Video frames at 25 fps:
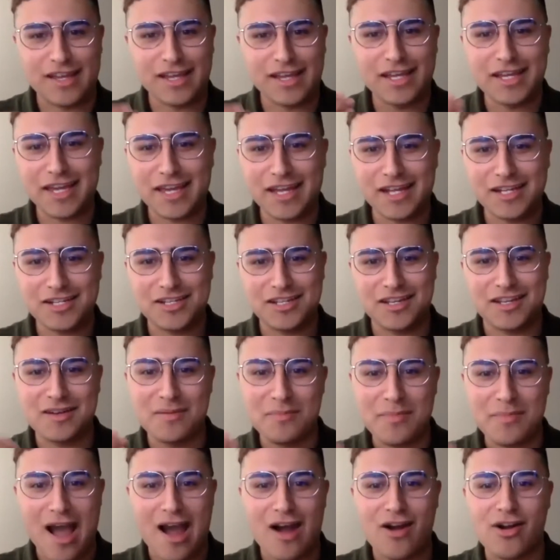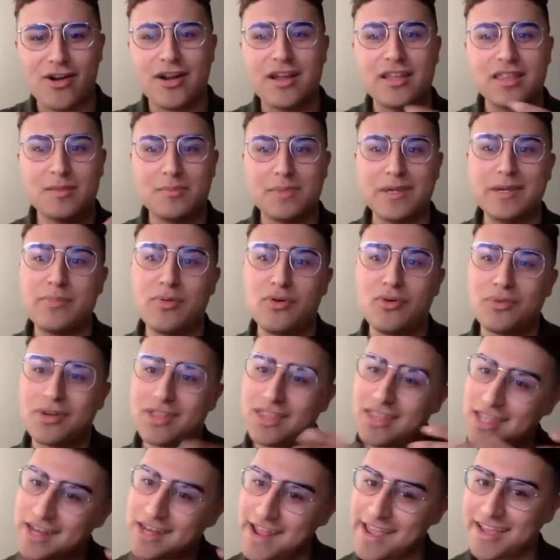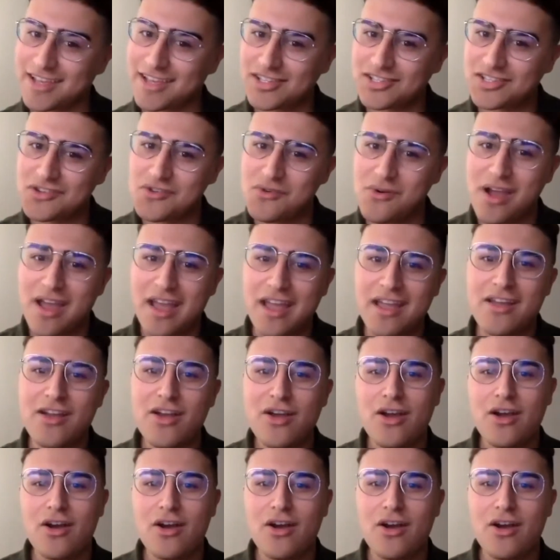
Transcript: engaging, and empowering the people within ASUA